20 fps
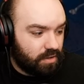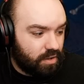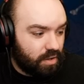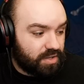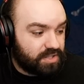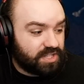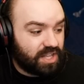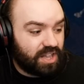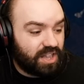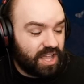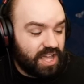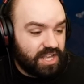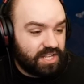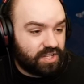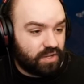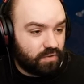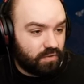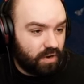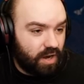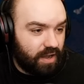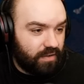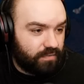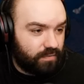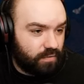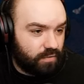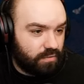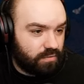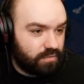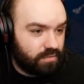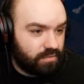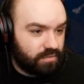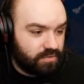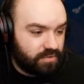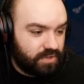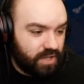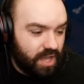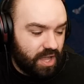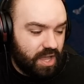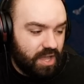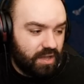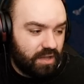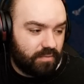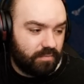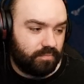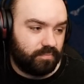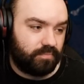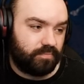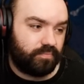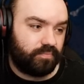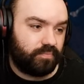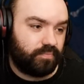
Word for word: Oh, it's a laser rifle. Damn.